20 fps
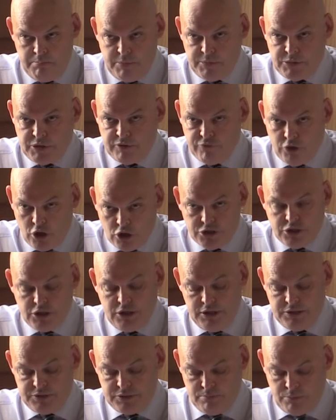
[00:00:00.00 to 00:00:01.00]

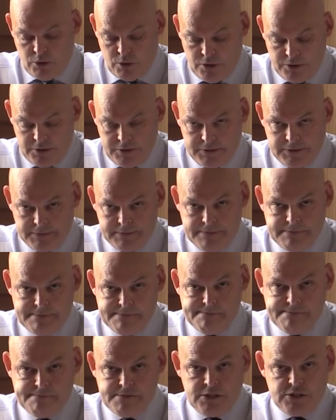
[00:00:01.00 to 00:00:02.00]
Diversity is important.
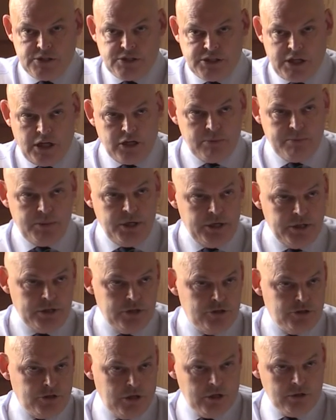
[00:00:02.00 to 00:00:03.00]
Celebrating
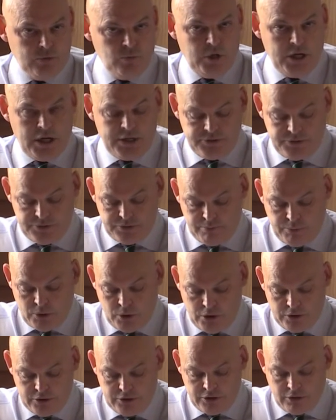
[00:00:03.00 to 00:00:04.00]
in certain ways is important.